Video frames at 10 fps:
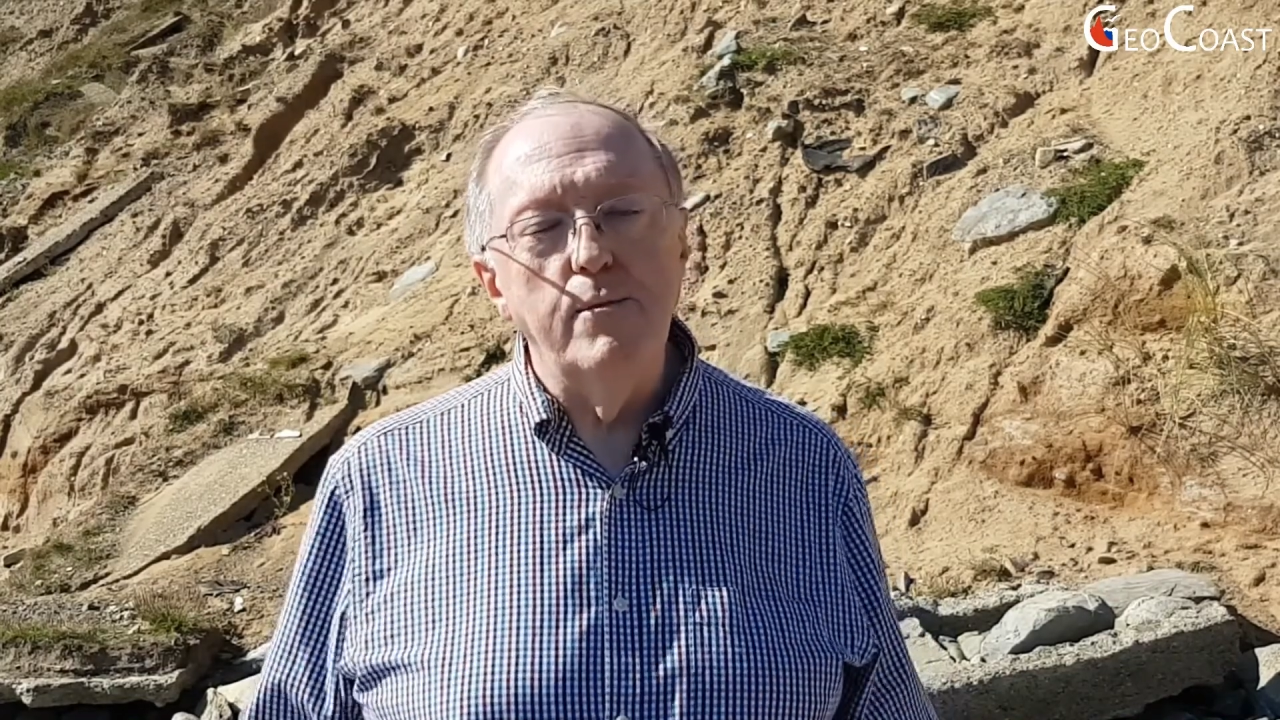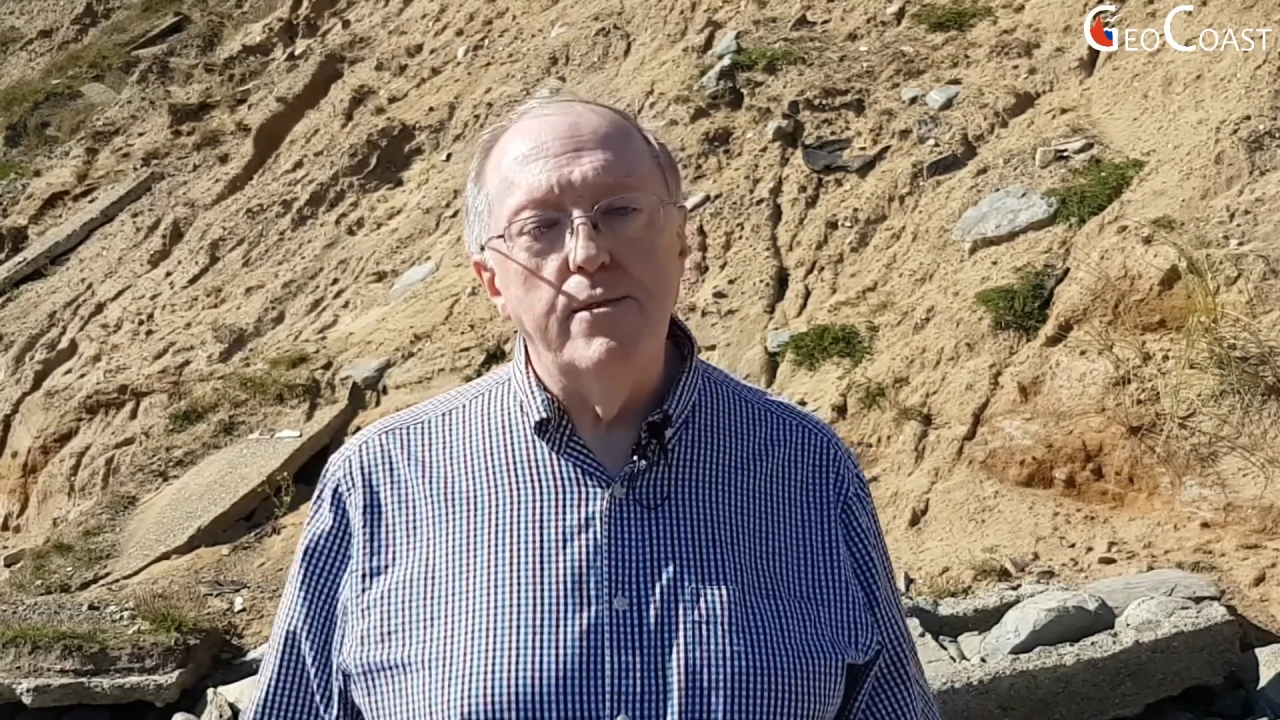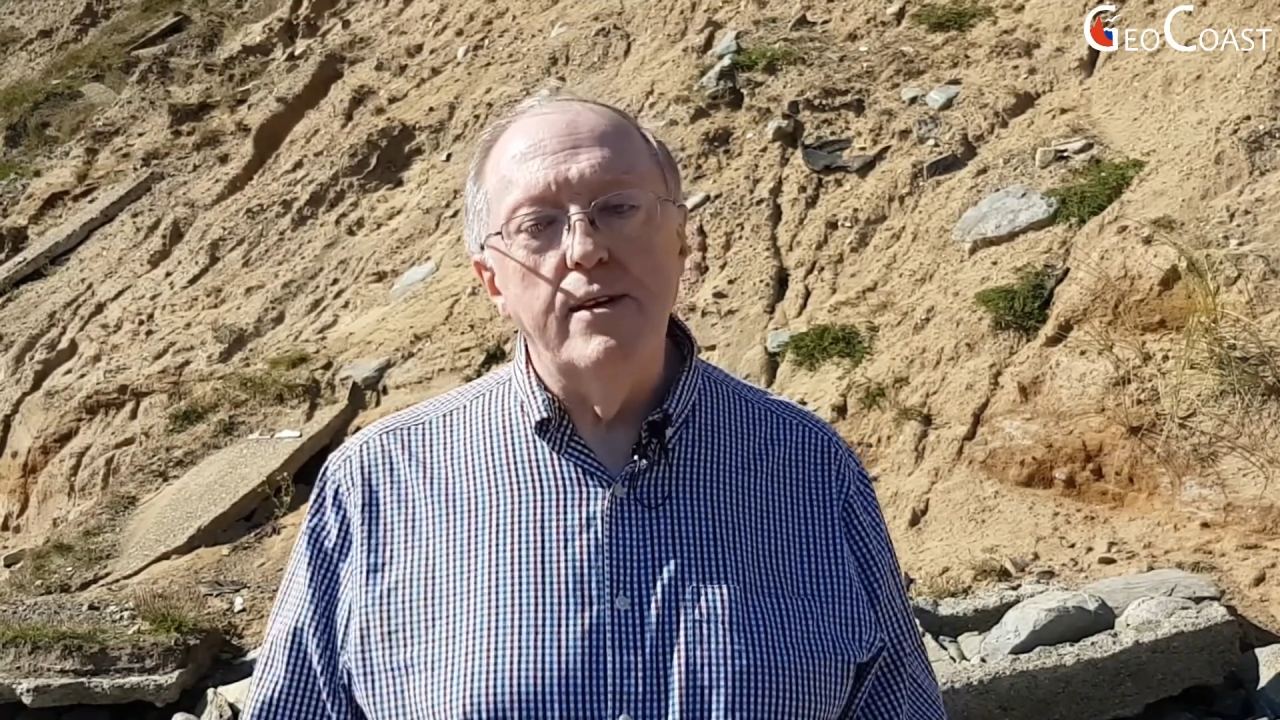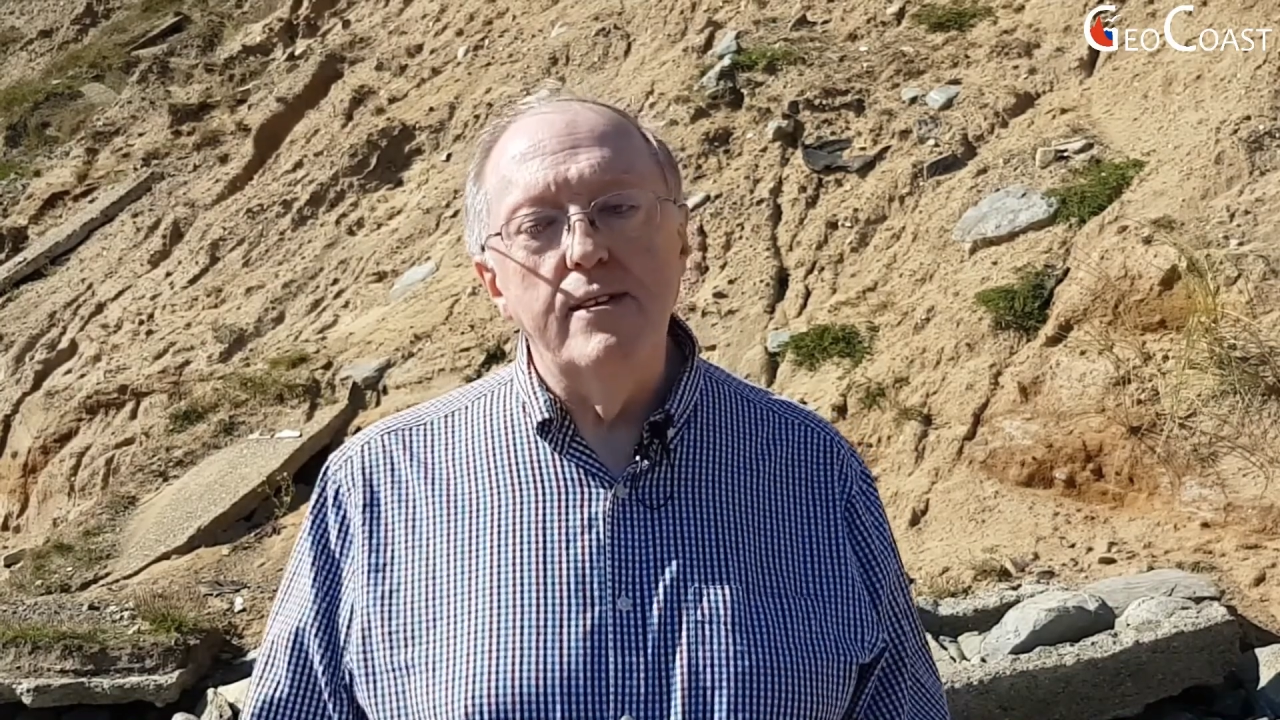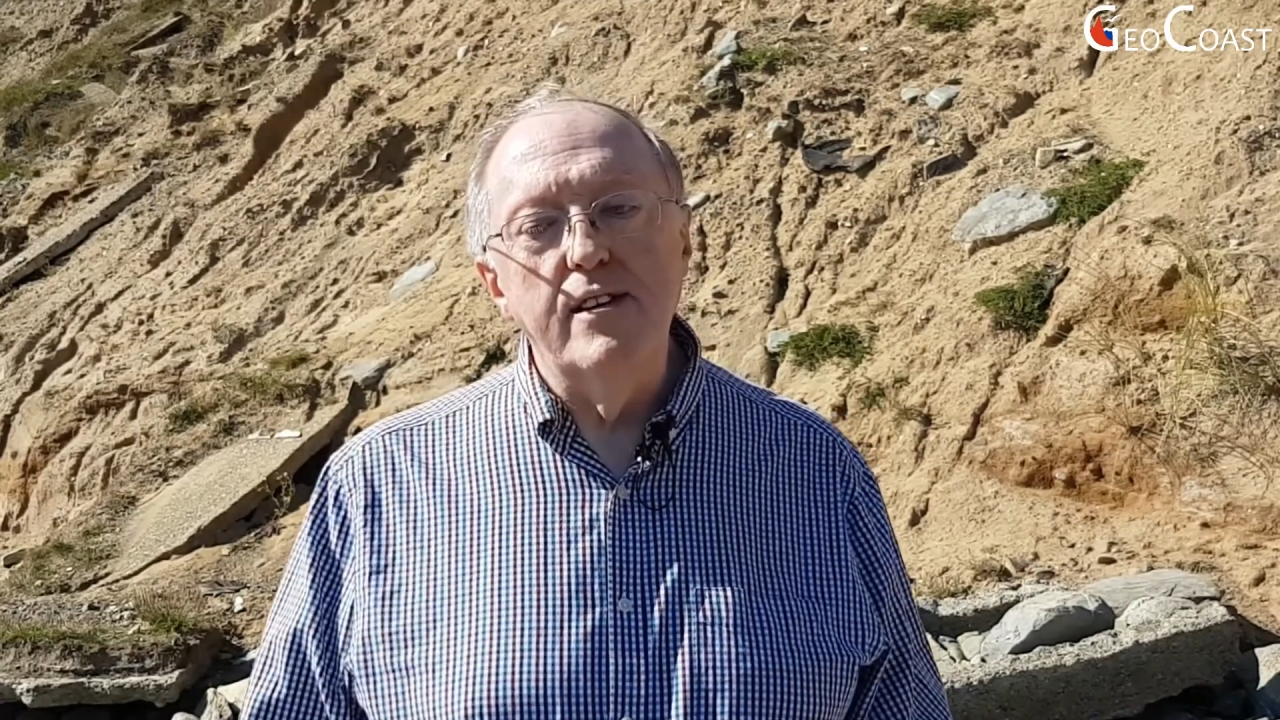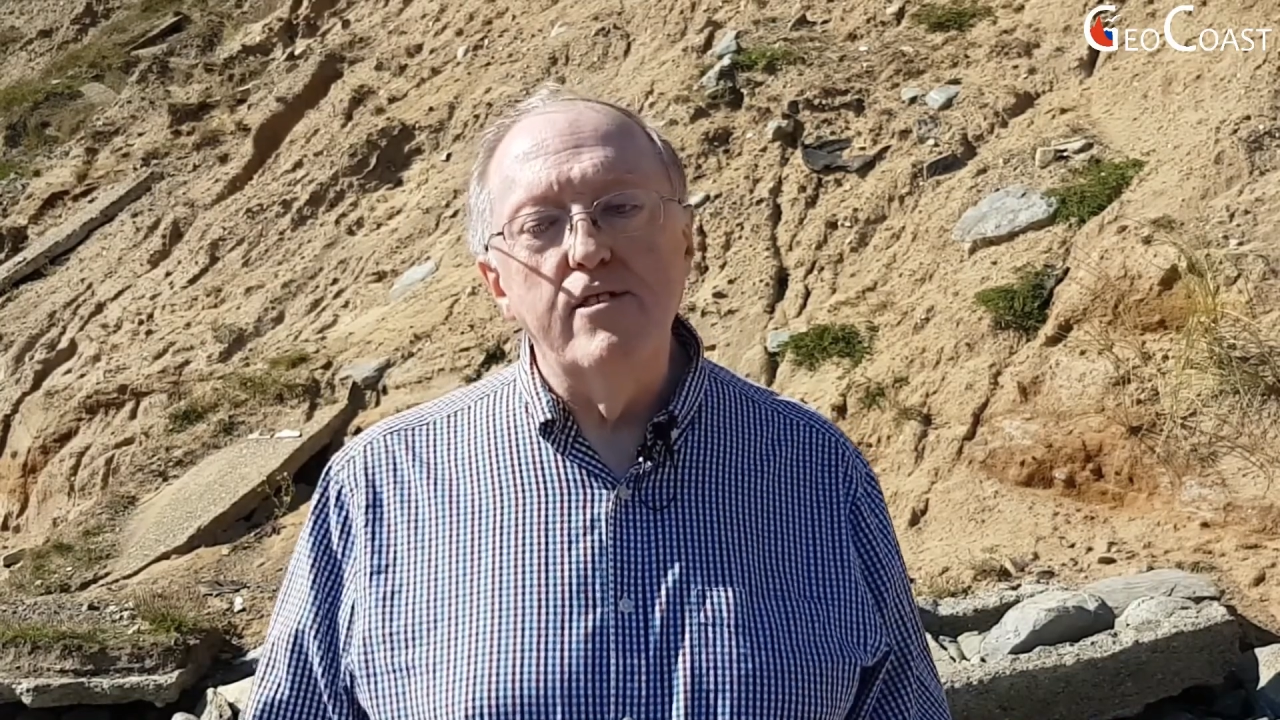within the